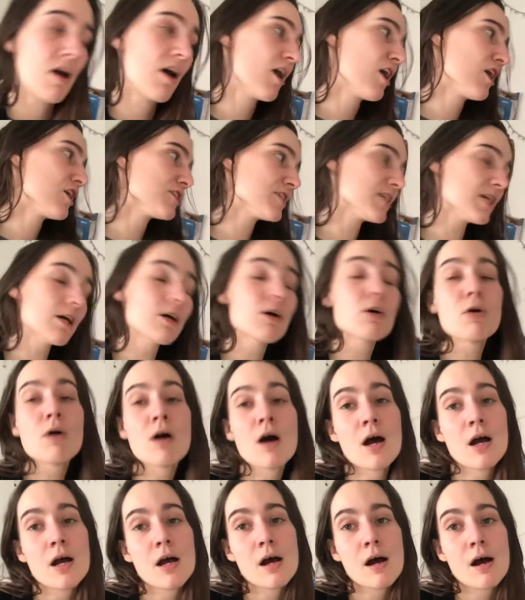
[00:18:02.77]
So,
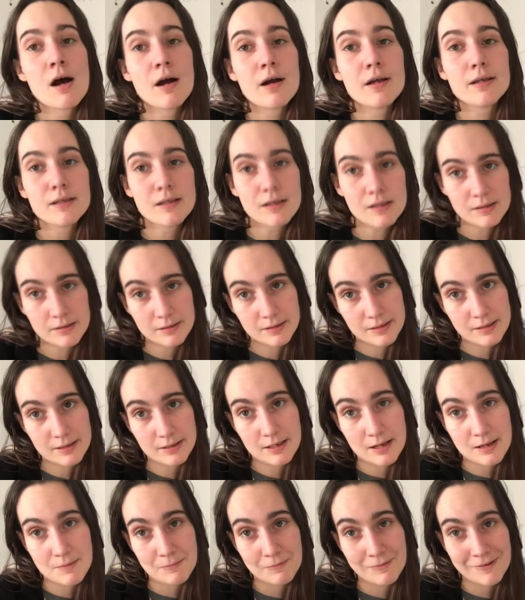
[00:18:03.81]
y'all are gonna
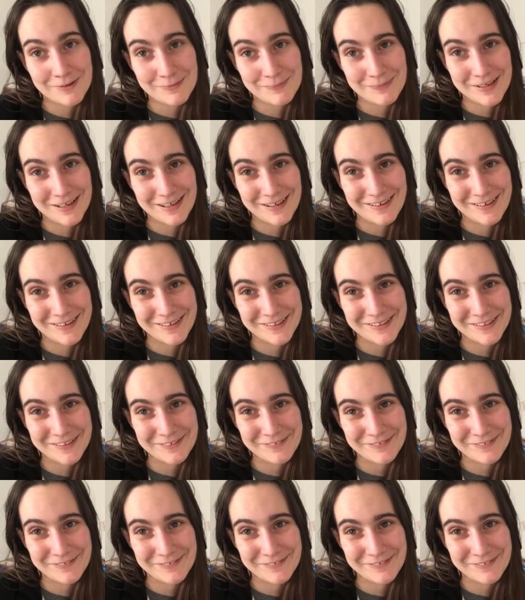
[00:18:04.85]
come with me on all of